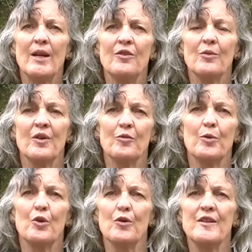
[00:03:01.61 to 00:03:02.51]
to
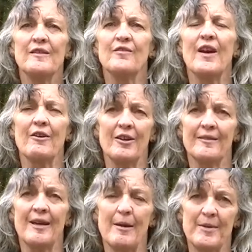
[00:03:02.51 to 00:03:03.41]
explore these
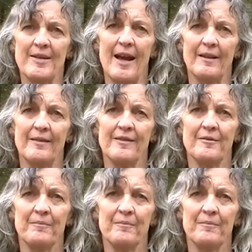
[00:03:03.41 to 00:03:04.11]
various habitats.